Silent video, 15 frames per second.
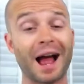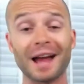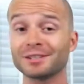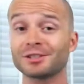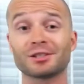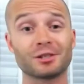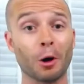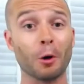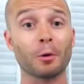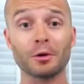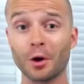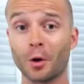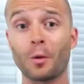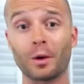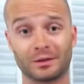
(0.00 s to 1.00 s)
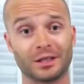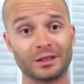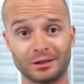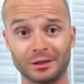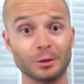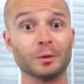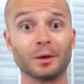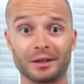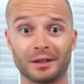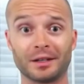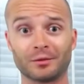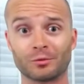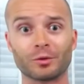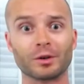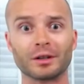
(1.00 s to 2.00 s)
I just don't know what to do with it,
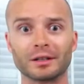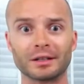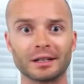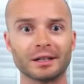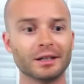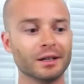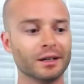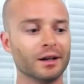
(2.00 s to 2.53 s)
really.